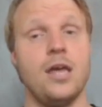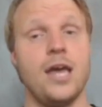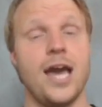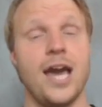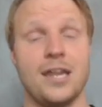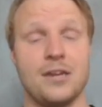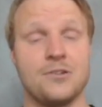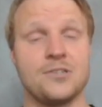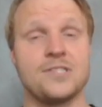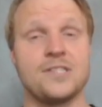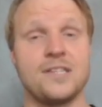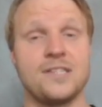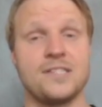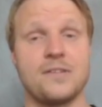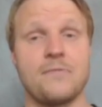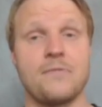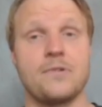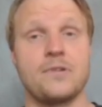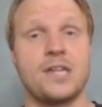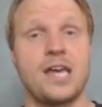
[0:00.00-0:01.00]
Anderson is
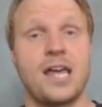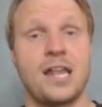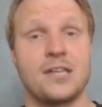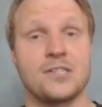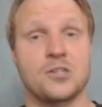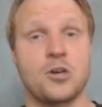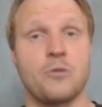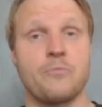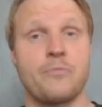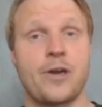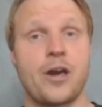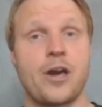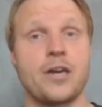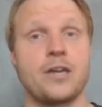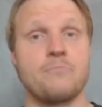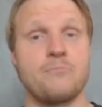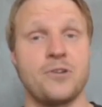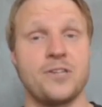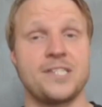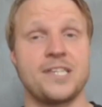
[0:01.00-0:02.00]
someone that has caught my eye
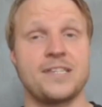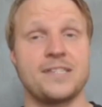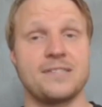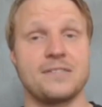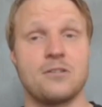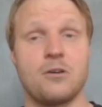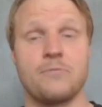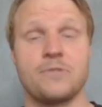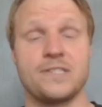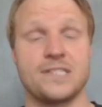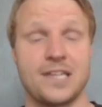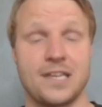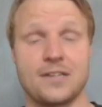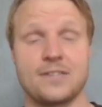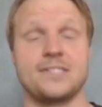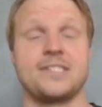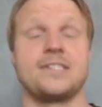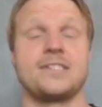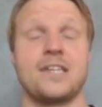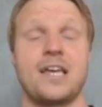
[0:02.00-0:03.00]
in preseason, obviously,
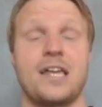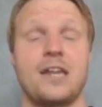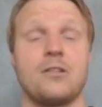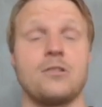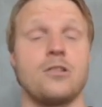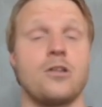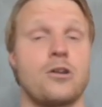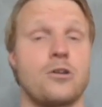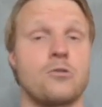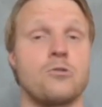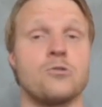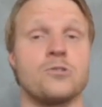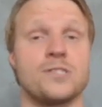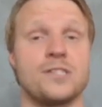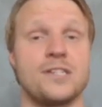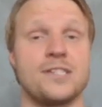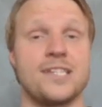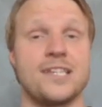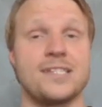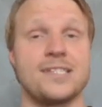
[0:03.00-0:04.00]
because he's had a lot of goals
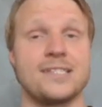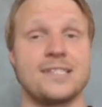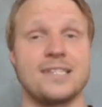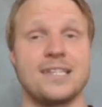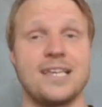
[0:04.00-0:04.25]
and assists.